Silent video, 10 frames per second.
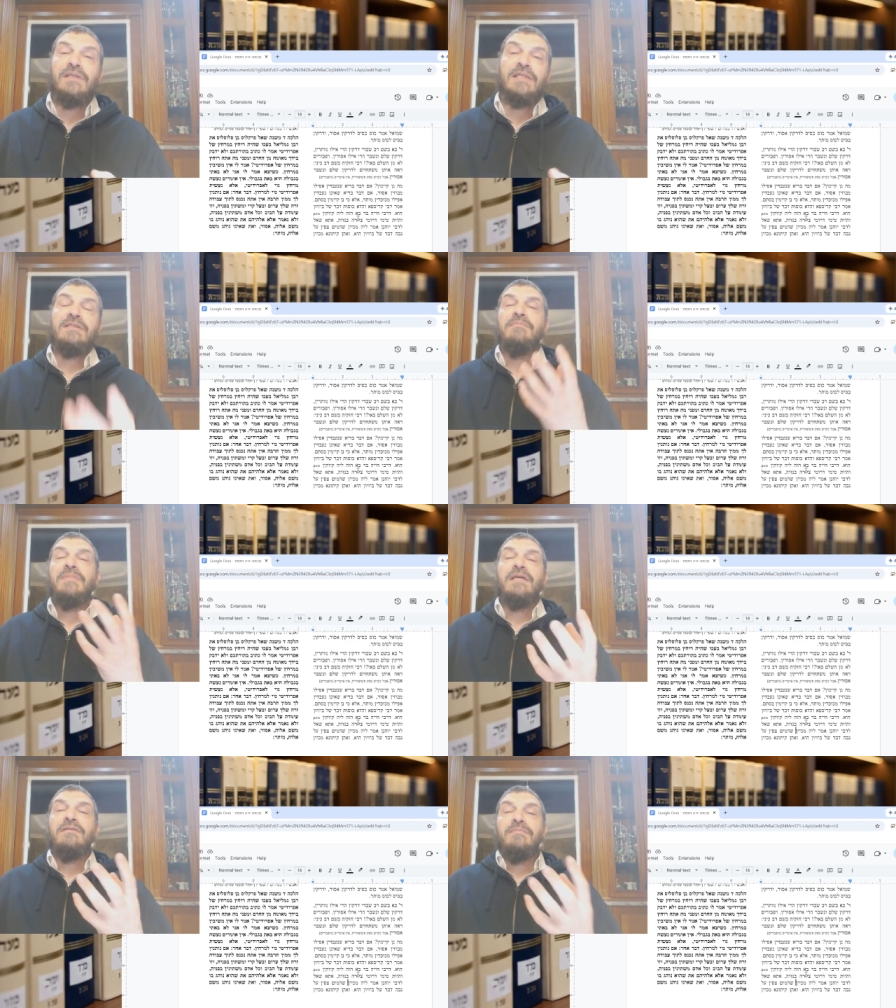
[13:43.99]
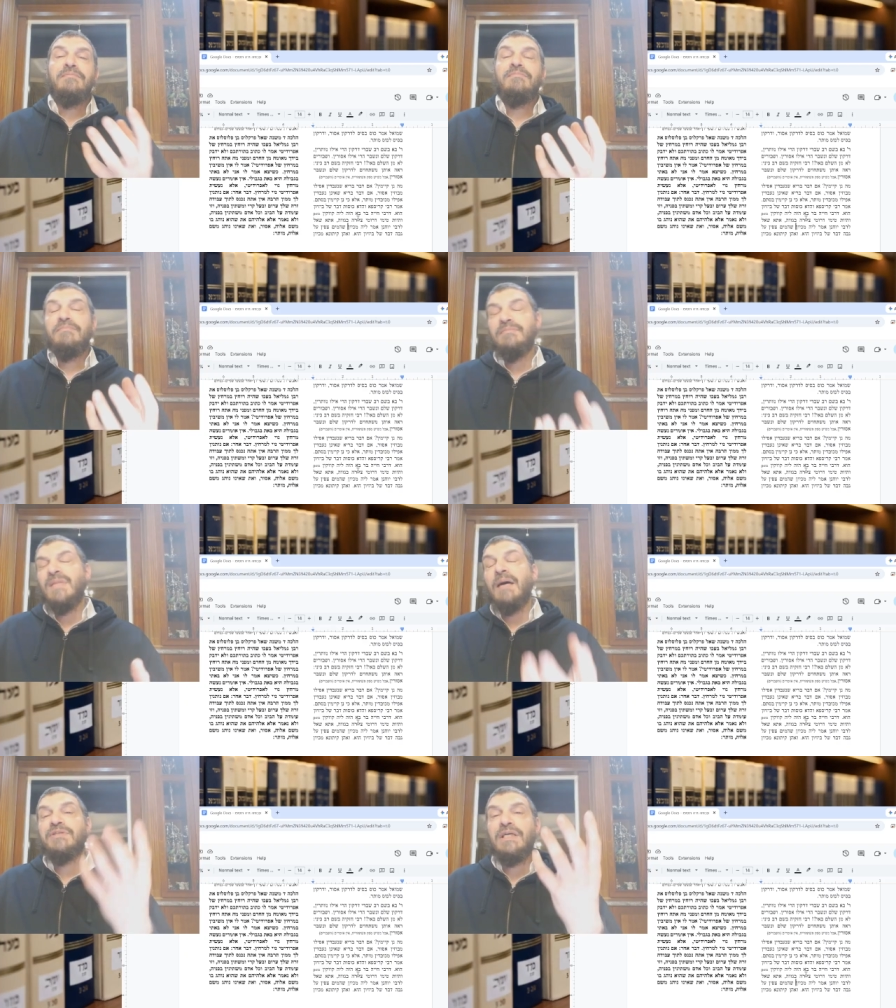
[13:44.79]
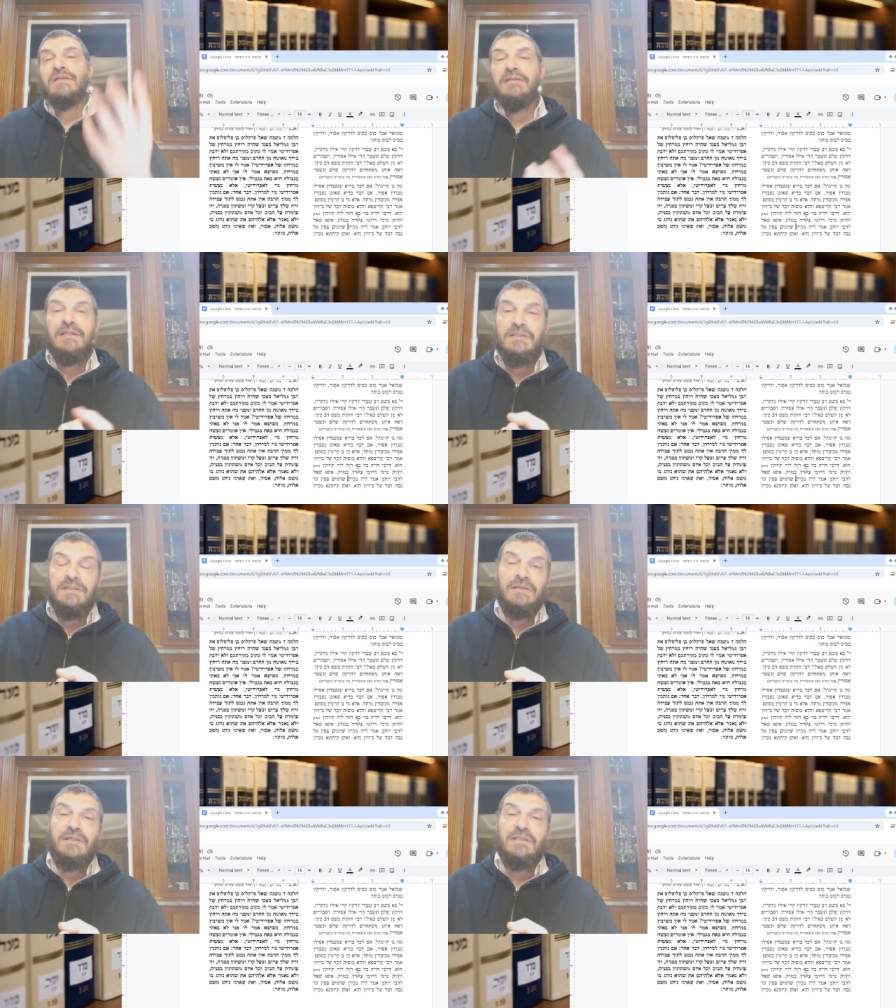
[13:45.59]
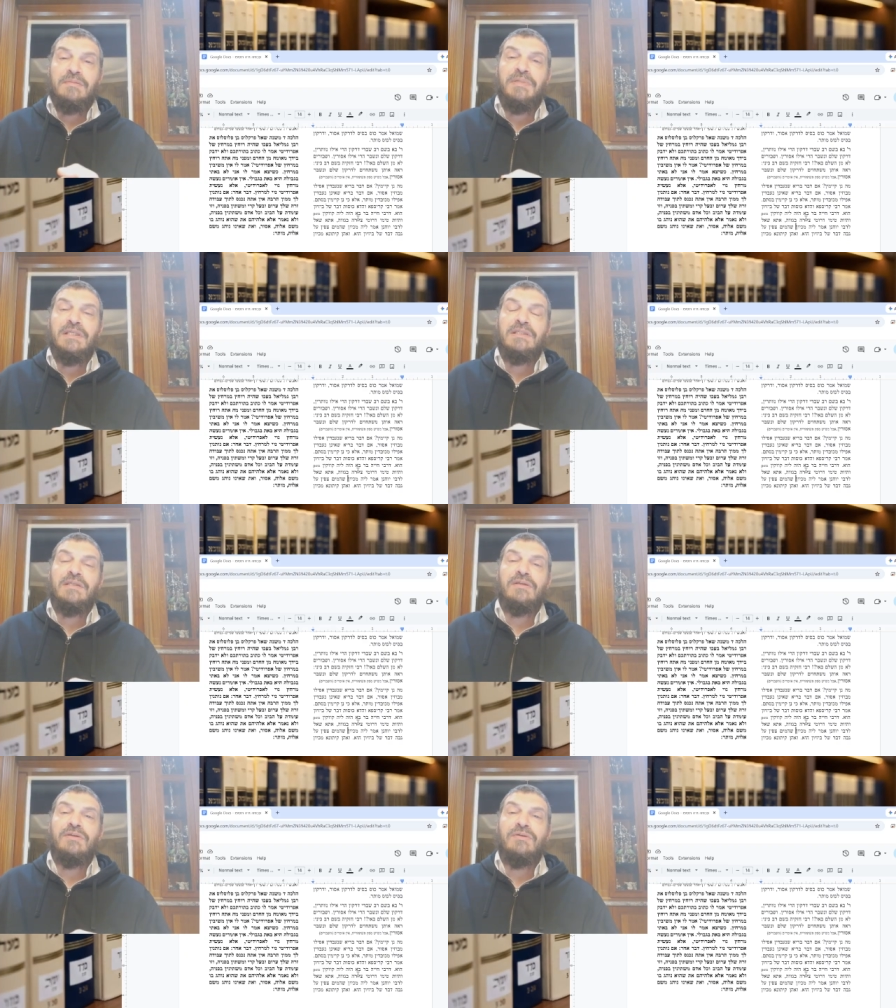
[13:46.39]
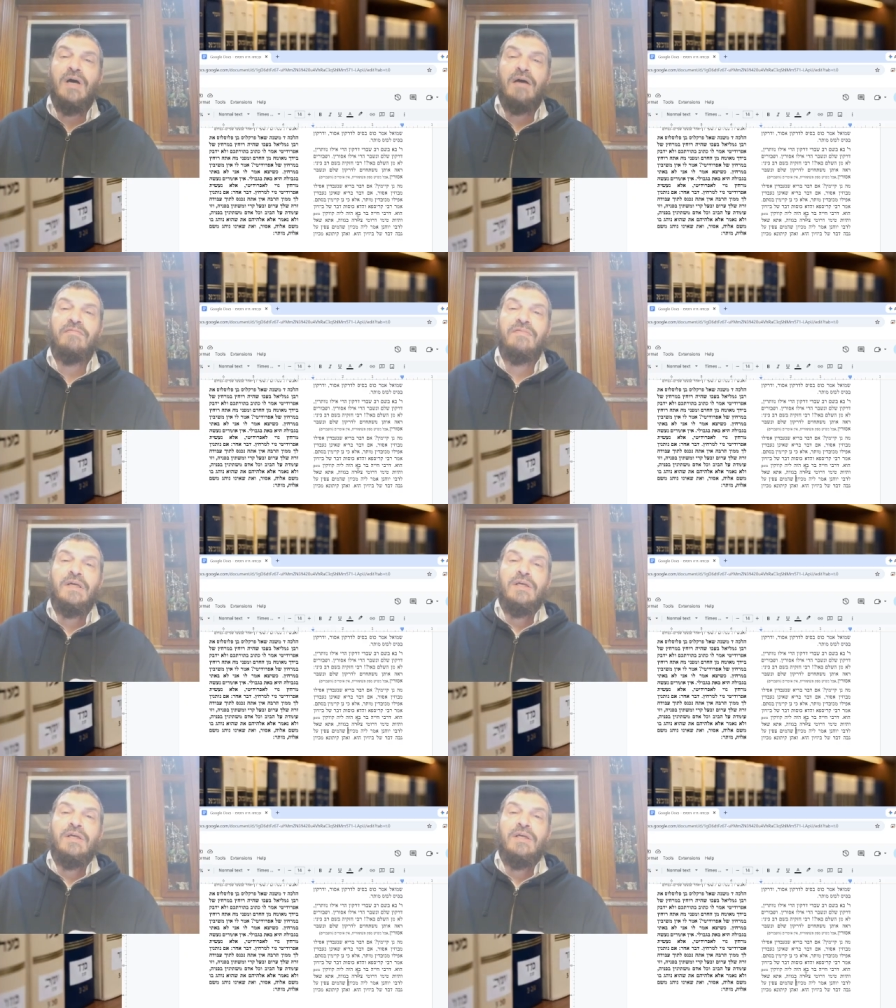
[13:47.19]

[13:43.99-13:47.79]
That's the main object in this piece that you have.